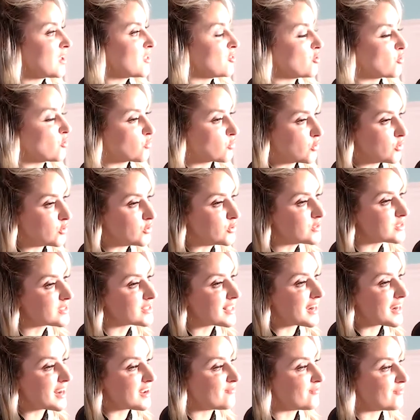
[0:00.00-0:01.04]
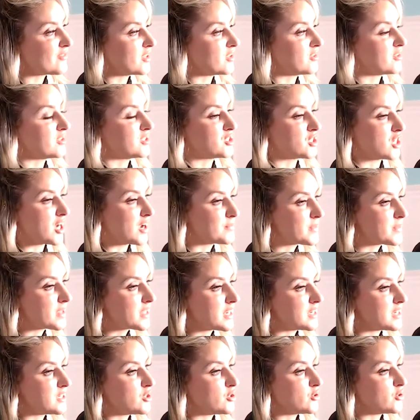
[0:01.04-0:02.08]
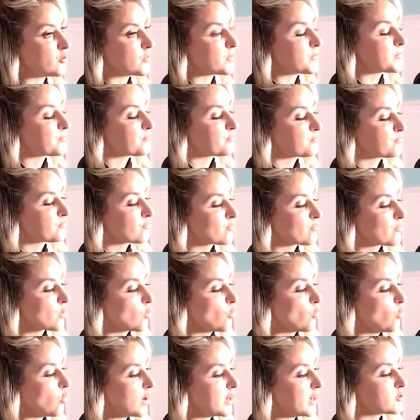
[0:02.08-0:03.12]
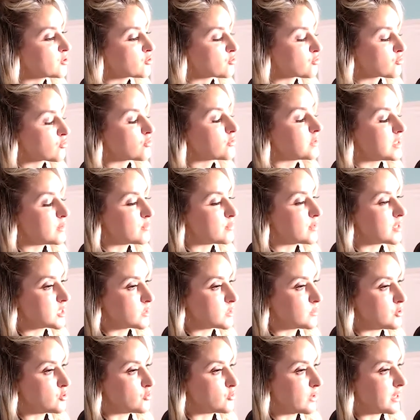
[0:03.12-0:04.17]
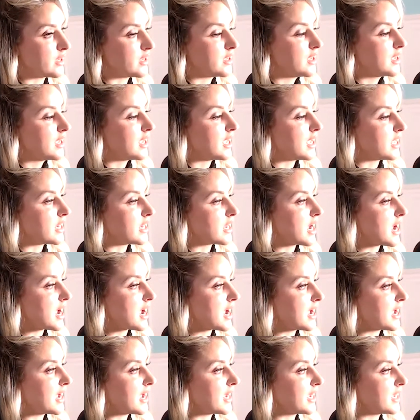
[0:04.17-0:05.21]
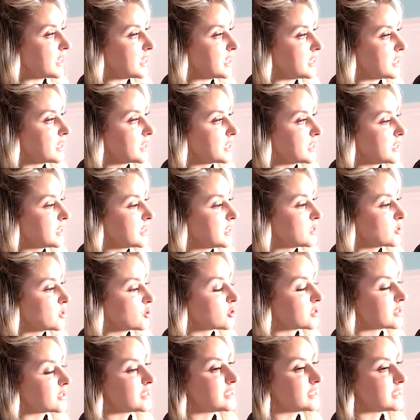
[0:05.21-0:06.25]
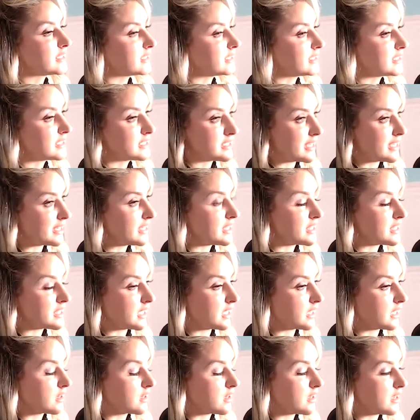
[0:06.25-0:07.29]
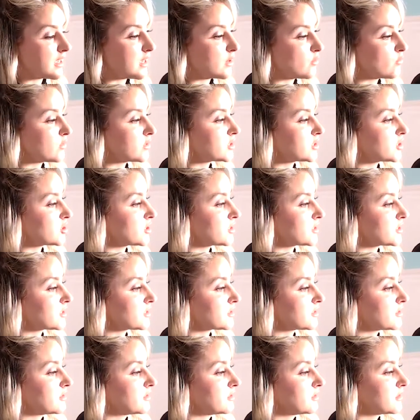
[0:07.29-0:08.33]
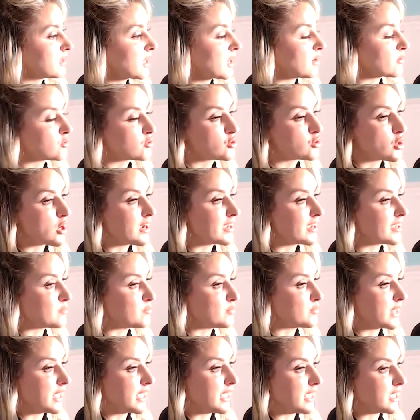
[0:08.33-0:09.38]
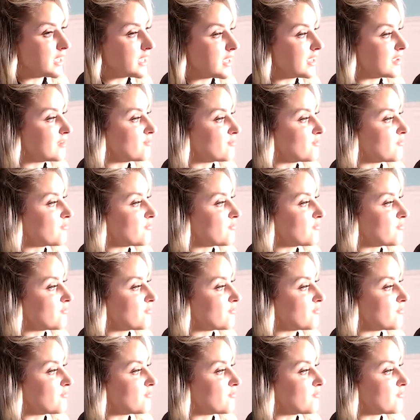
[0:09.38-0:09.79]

the roles that I fill, the job that I do, what truly brings me joy. And I couldn't list anything. It was just, I was drawing a blank. It